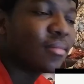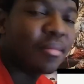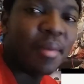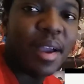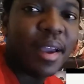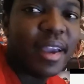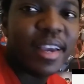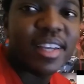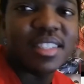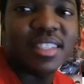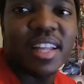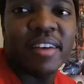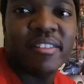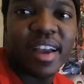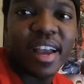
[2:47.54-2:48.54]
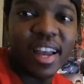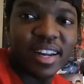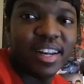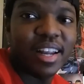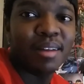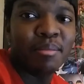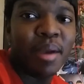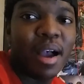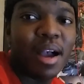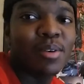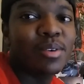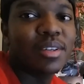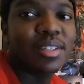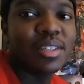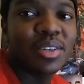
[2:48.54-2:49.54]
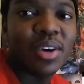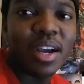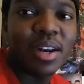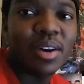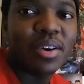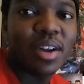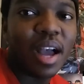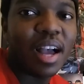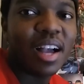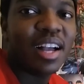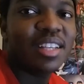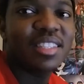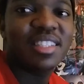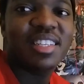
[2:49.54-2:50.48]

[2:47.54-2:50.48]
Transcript: My hair's never had that power, so I don't I can't